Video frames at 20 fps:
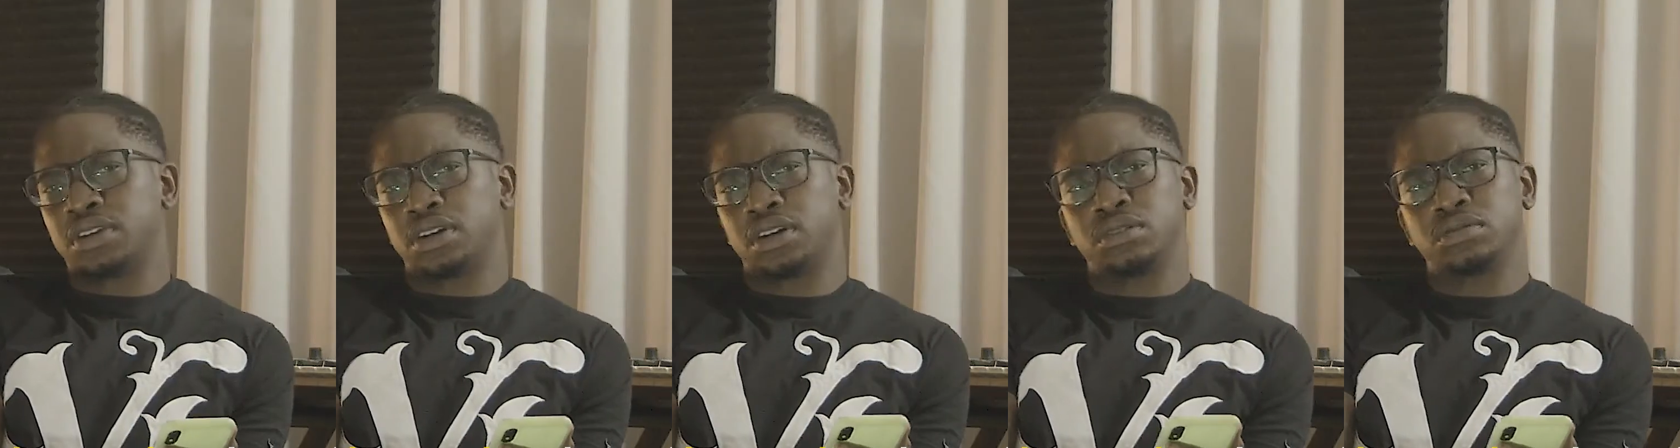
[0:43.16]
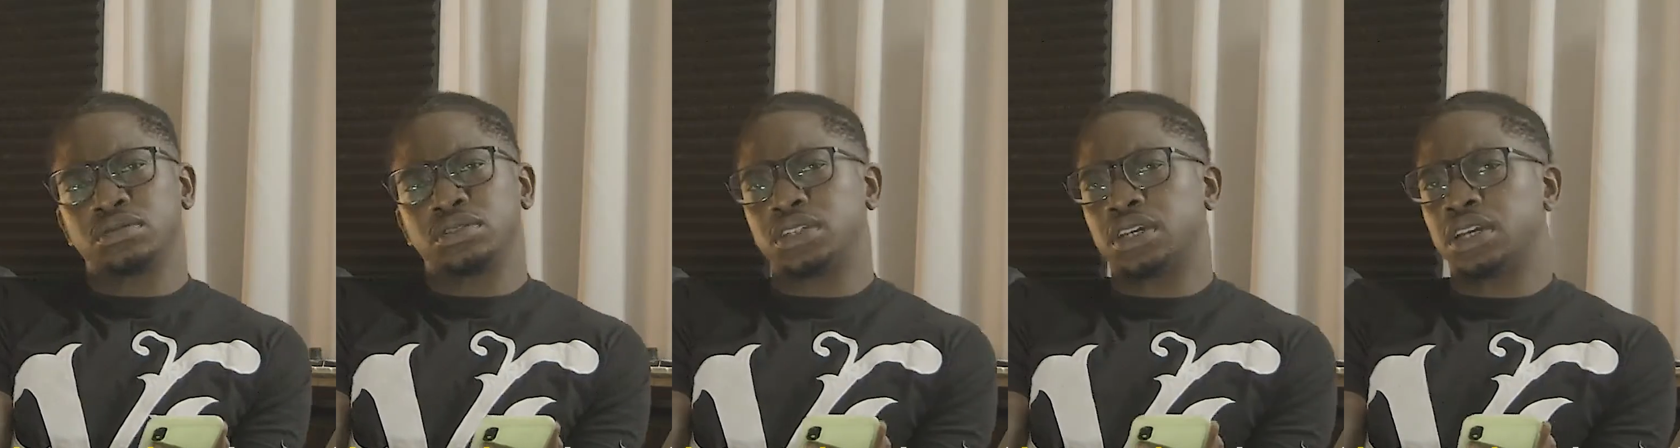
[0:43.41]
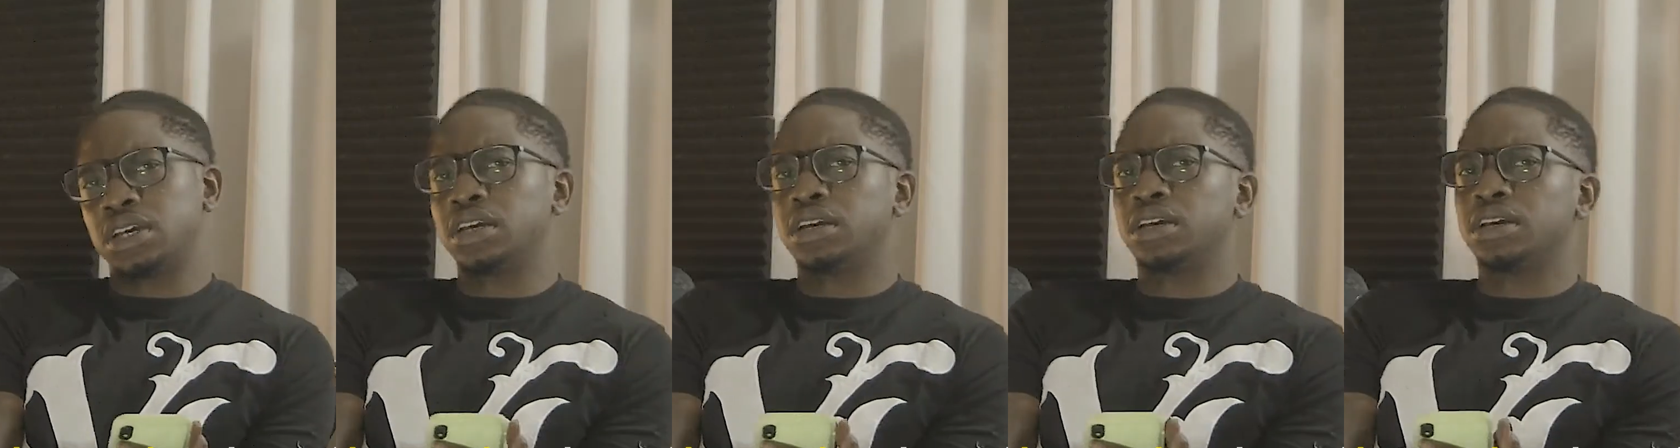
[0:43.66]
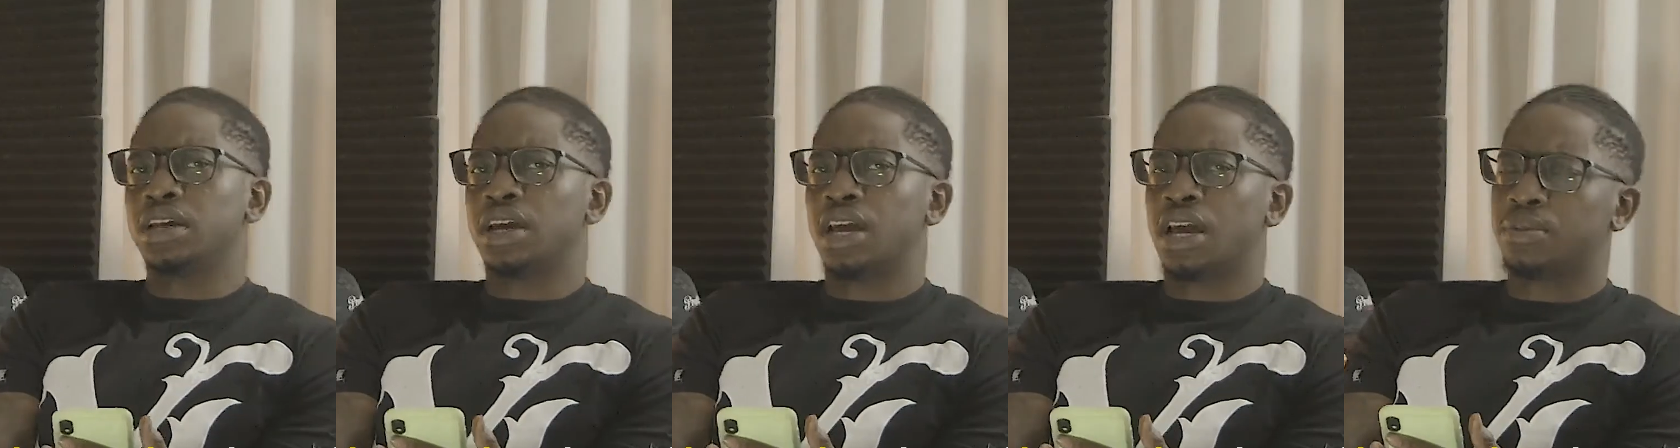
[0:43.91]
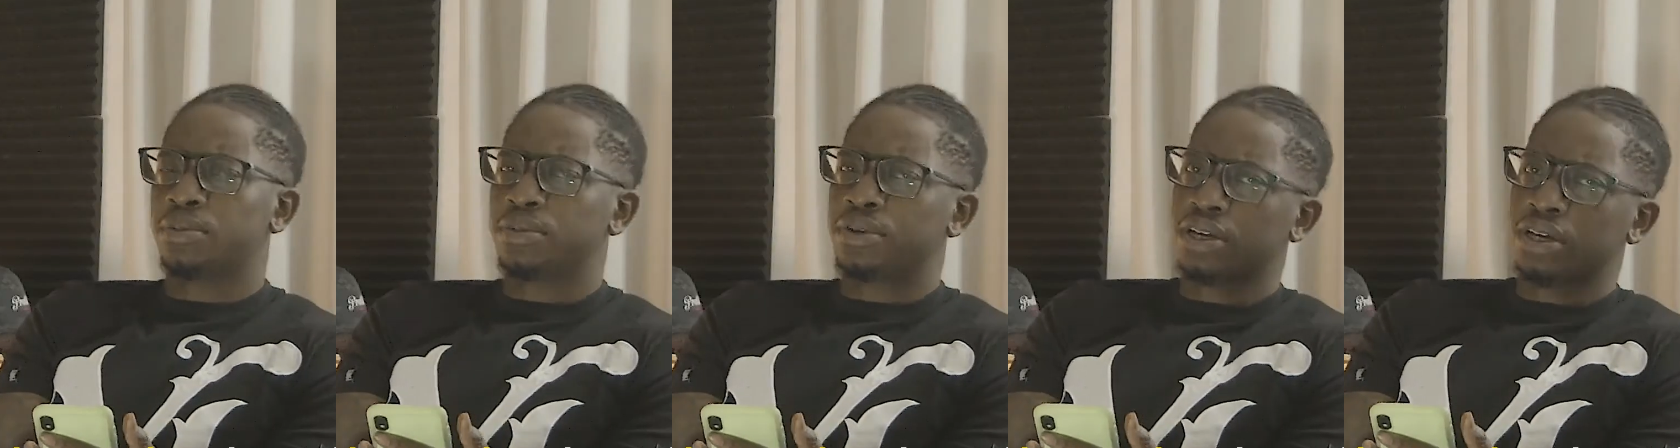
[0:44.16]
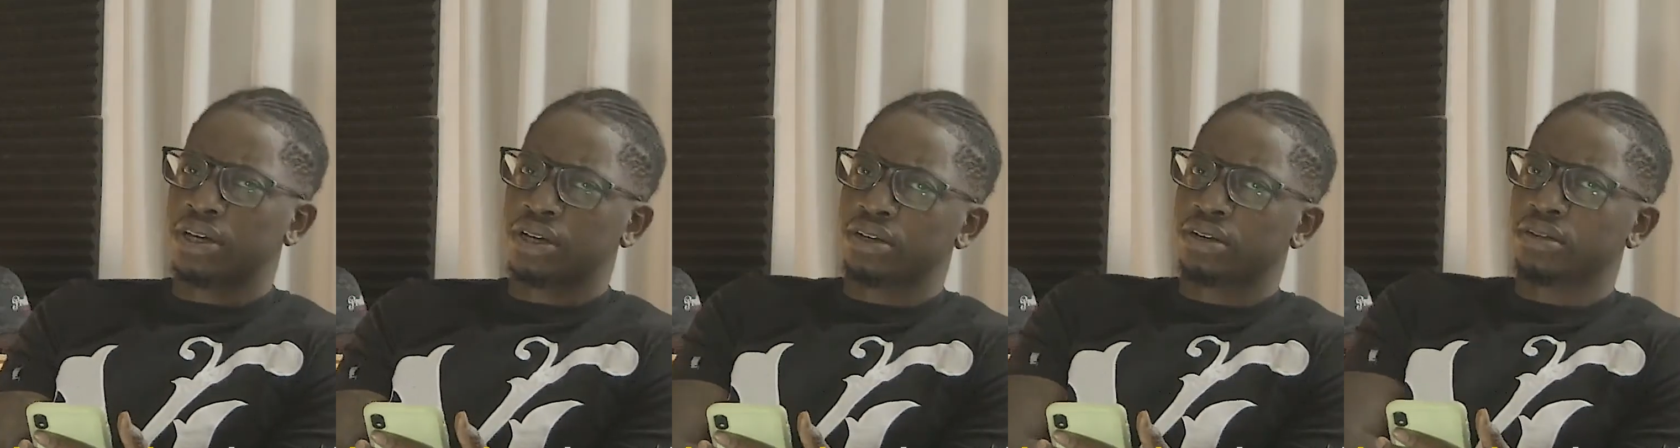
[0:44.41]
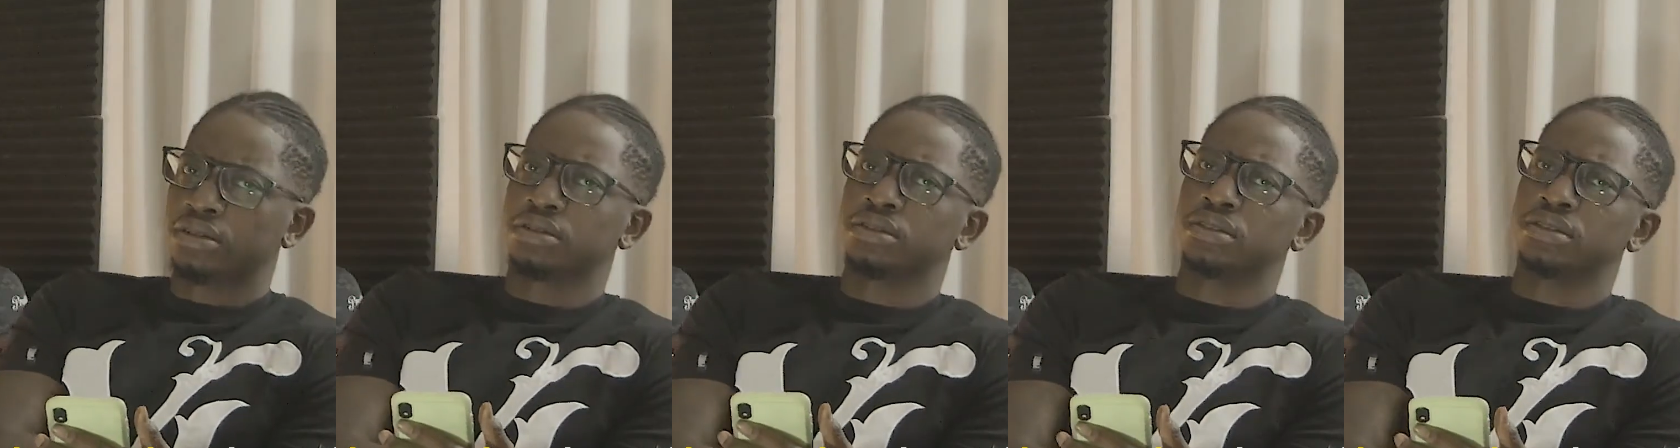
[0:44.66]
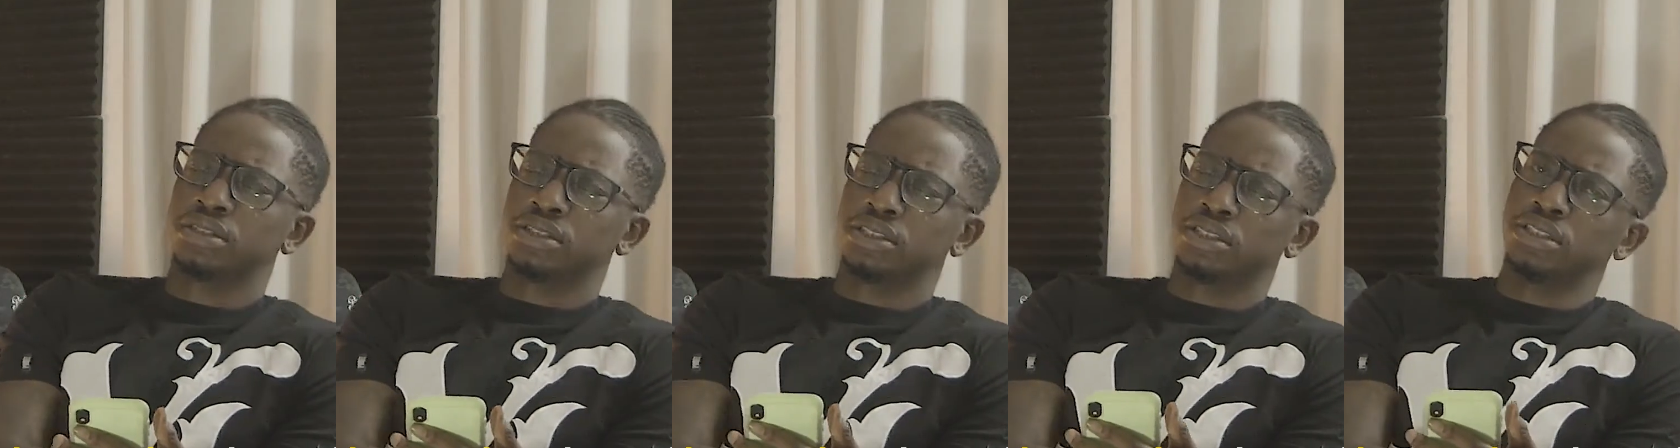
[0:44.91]
I'll say MK,
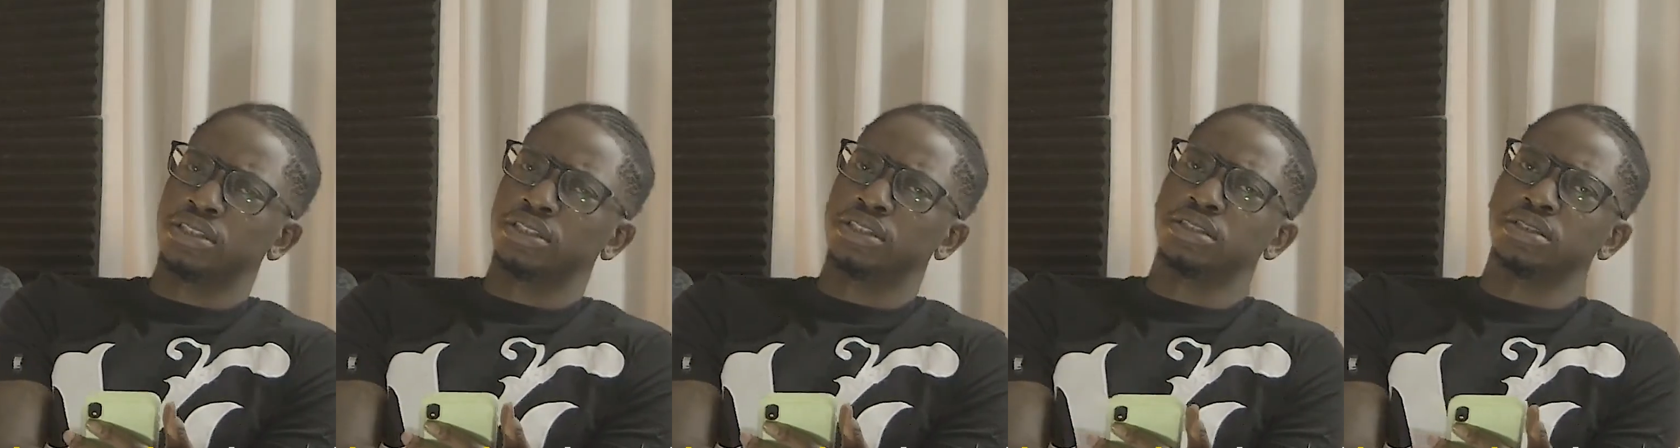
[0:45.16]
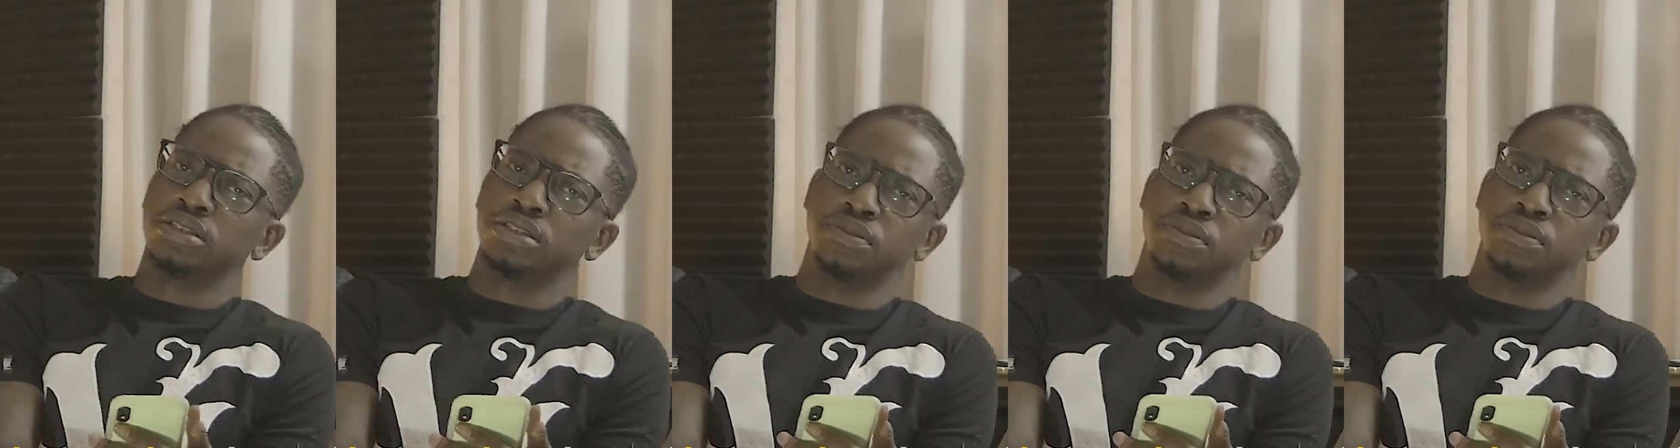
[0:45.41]
because he's,